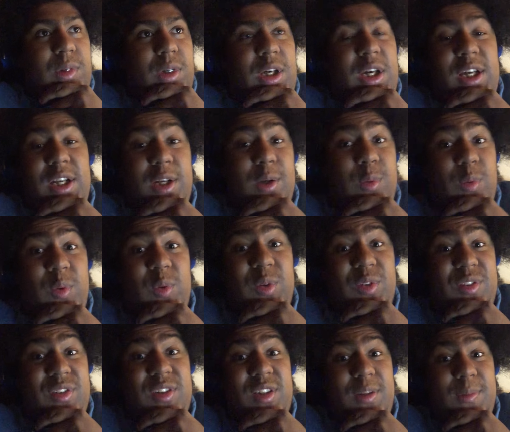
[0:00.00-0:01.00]
and it was
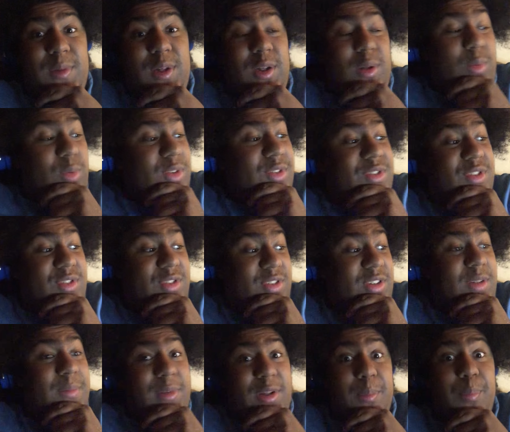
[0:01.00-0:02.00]
seem it was
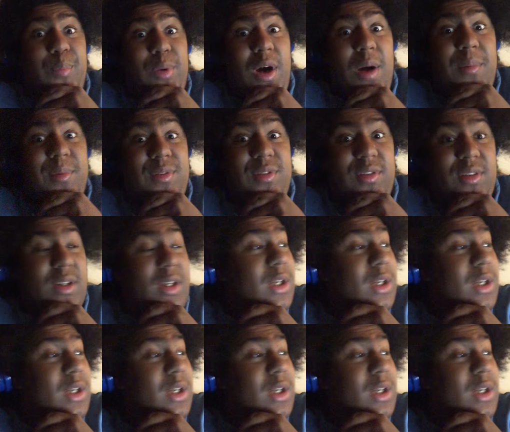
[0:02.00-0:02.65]
seeming promising.